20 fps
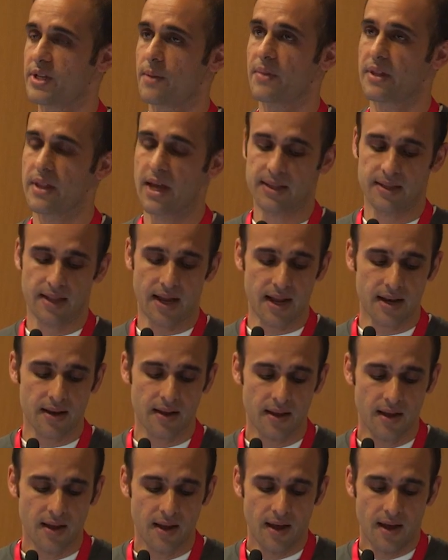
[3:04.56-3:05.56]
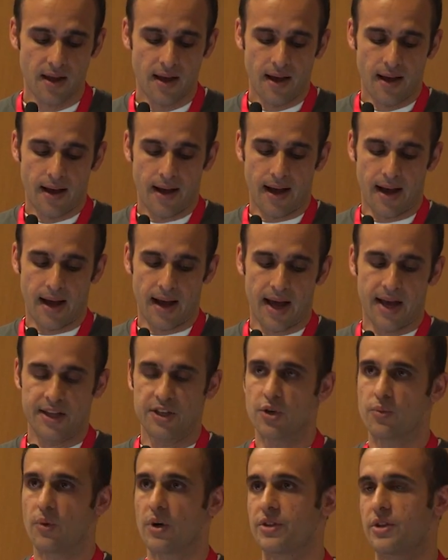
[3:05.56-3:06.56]
something like that.
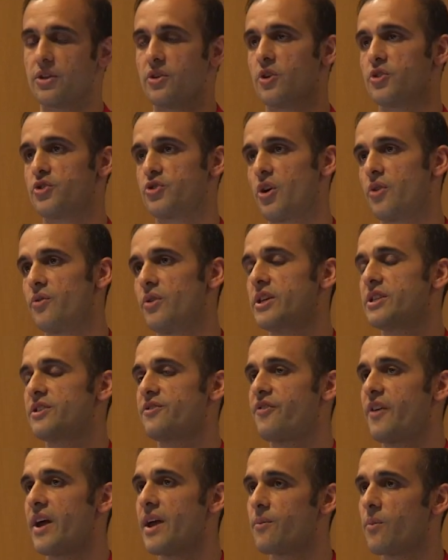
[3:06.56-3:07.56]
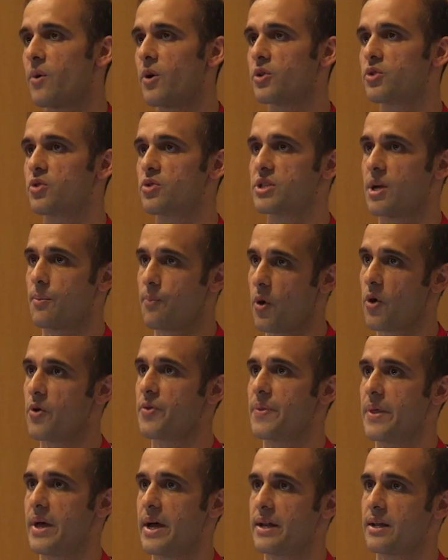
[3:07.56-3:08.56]
And you want your serverless framework to
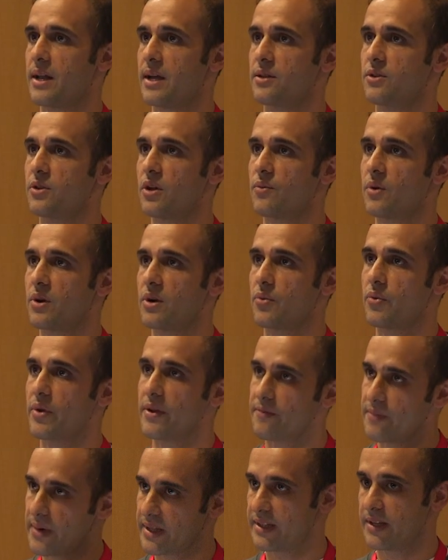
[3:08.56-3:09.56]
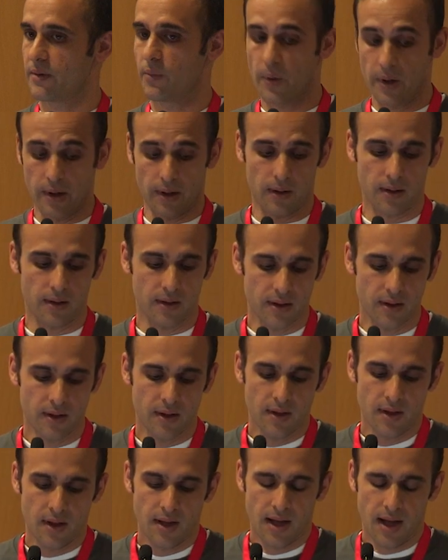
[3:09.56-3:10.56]
support that, and you don't want to reinvent the wheel.
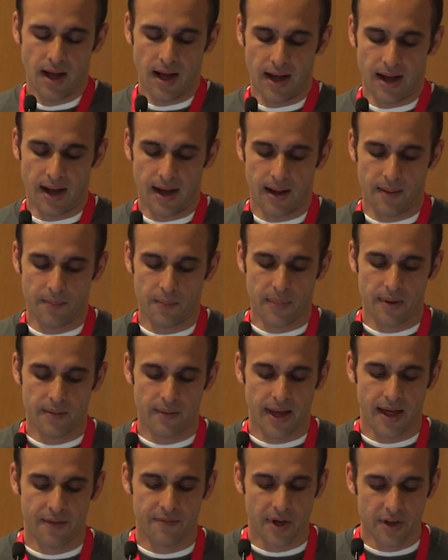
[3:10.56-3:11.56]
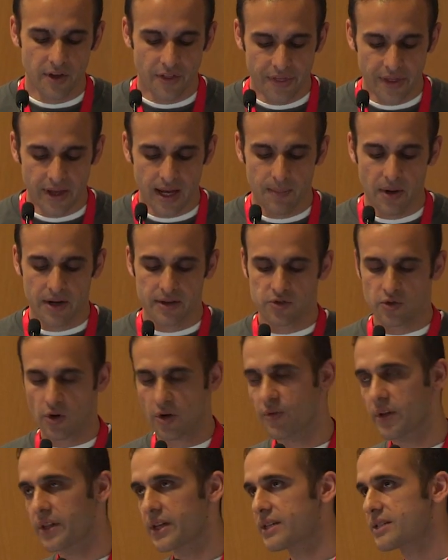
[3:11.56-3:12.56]
And when you think about a
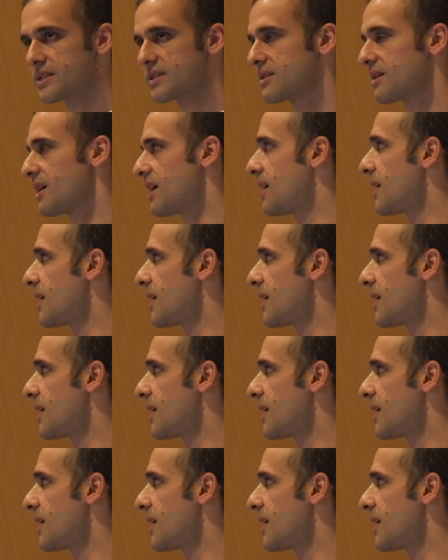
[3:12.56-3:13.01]
serverless,